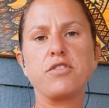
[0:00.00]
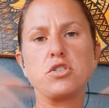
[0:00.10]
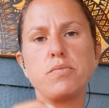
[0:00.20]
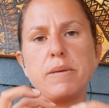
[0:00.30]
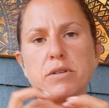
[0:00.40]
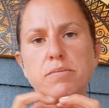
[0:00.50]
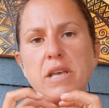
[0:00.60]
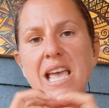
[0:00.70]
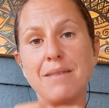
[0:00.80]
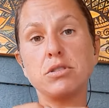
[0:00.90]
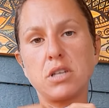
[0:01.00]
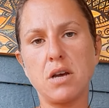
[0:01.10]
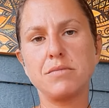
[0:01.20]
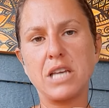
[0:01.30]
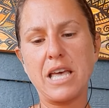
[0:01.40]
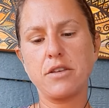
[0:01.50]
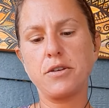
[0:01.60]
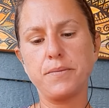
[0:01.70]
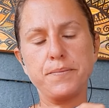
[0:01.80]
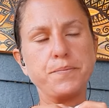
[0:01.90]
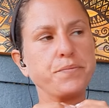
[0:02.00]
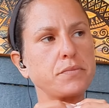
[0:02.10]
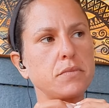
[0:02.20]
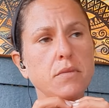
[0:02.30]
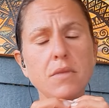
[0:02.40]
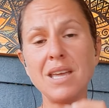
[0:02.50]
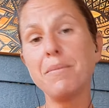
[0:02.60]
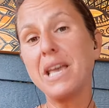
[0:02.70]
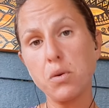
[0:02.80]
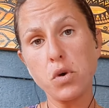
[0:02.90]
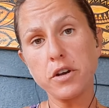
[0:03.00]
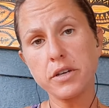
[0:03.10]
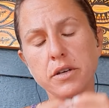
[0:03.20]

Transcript: for two people to be able to come together and make it work.